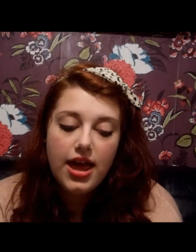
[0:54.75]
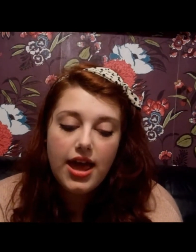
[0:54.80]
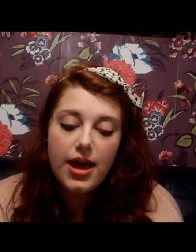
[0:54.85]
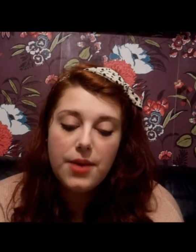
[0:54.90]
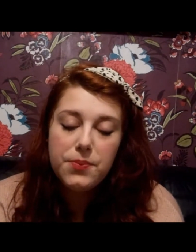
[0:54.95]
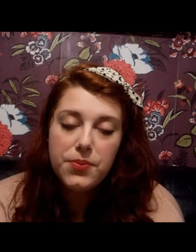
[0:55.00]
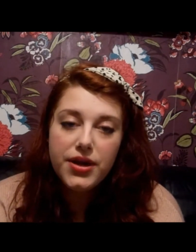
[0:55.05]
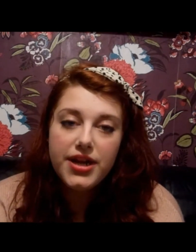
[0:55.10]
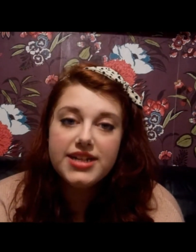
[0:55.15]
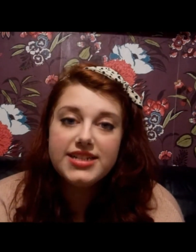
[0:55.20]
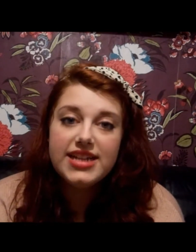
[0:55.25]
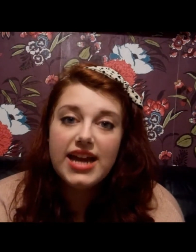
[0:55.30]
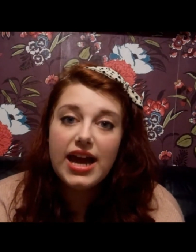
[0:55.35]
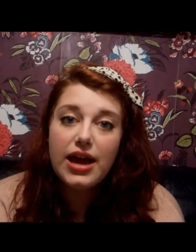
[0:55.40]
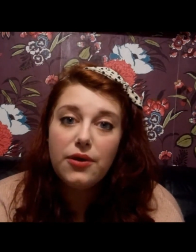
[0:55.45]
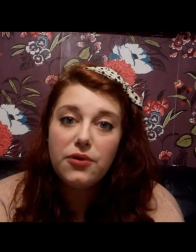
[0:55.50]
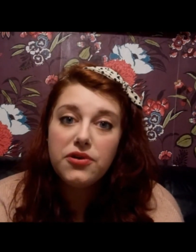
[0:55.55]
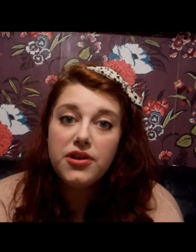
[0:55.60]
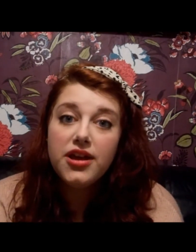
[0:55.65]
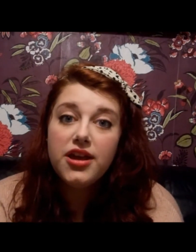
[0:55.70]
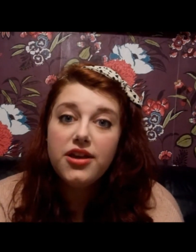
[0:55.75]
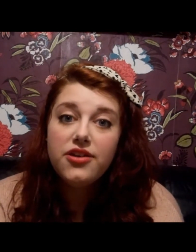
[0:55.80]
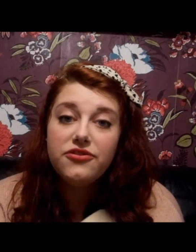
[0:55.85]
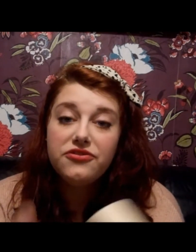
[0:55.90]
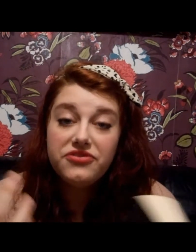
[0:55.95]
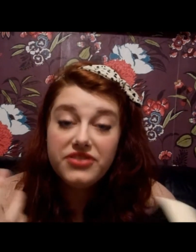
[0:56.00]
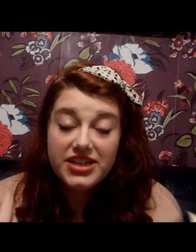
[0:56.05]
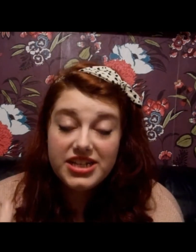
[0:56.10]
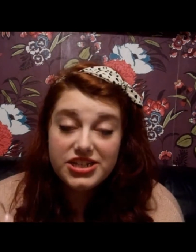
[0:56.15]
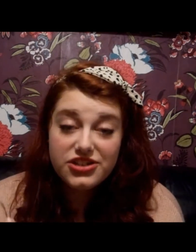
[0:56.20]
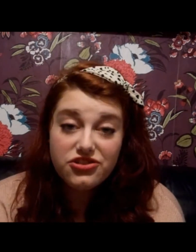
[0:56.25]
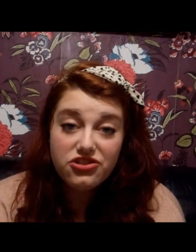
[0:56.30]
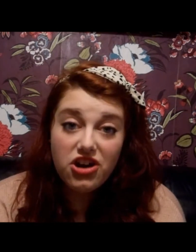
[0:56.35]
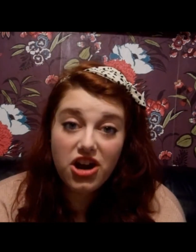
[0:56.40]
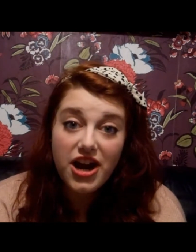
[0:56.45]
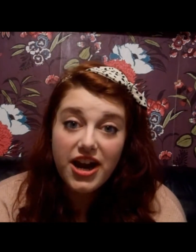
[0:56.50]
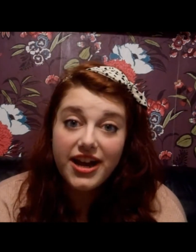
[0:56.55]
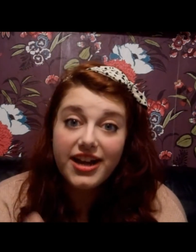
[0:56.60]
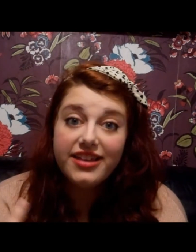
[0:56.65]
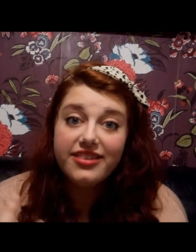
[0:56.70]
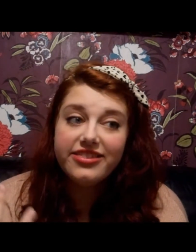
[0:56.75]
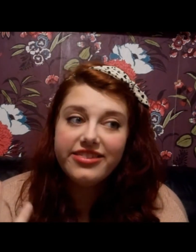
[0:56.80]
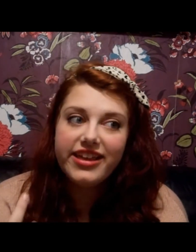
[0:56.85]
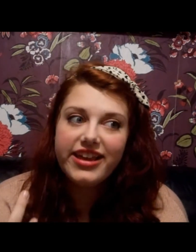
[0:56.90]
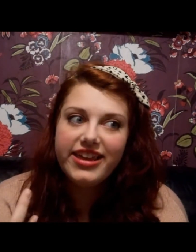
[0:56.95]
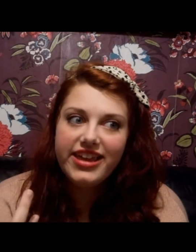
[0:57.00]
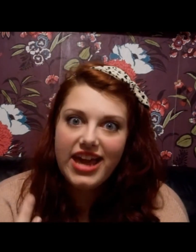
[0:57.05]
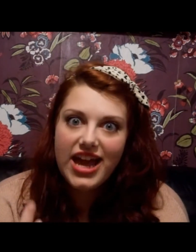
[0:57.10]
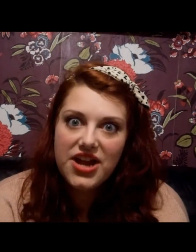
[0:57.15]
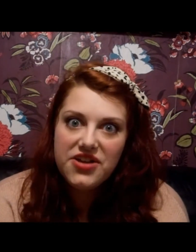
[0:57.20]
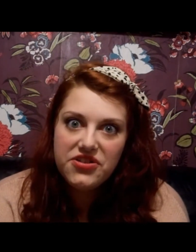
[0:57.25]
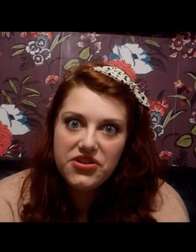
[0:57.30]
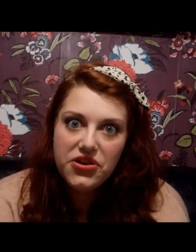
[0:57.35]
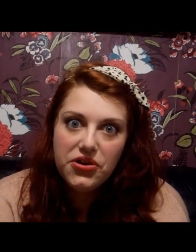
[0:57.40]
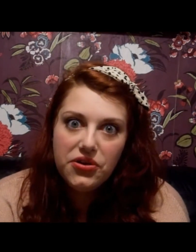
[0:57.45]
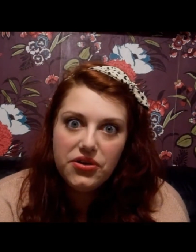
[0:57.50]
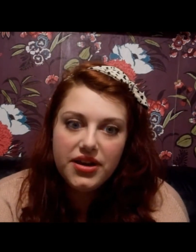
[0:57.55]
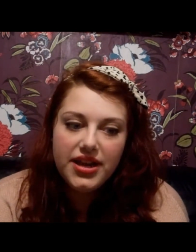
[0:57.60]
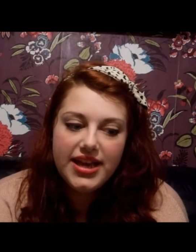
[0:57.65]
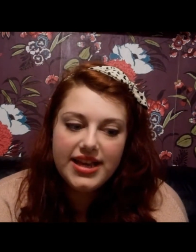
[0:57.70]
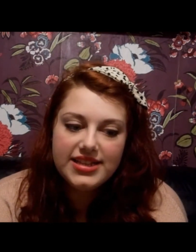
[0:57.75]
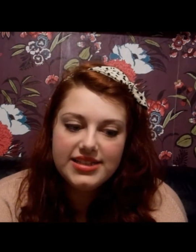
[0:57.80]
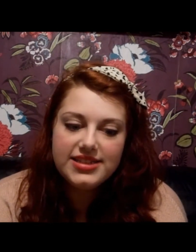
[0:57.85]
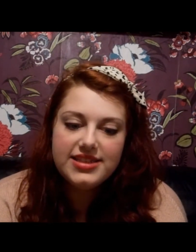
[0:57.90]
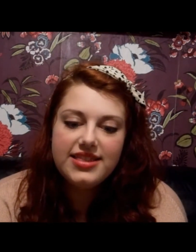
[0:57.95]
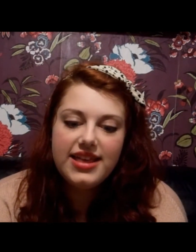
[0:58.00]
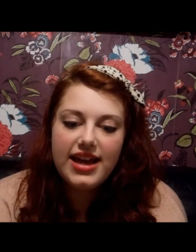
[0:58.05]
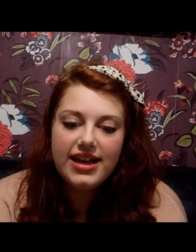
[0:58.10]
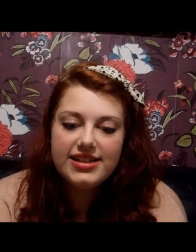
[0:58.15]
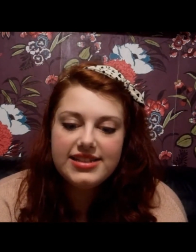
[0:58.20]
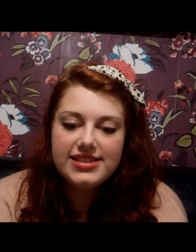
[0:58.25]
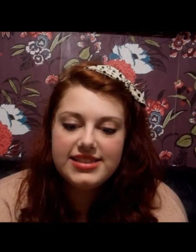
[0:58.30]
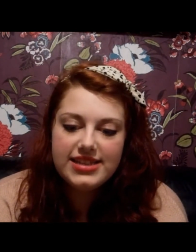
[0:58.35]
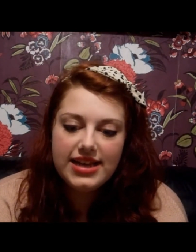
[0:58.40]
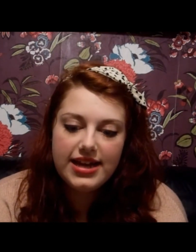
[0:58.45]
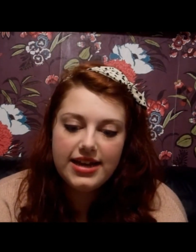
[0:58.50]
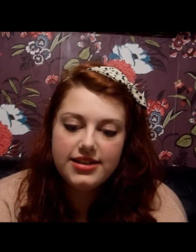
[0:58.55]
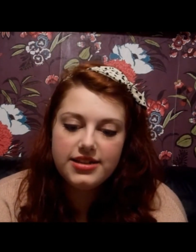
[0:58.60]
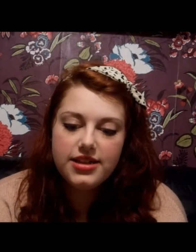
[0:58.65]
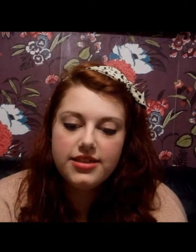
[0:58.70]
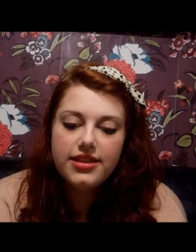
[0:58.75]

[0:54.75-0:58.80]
and put it down finish crying and then carry on. It is that sad.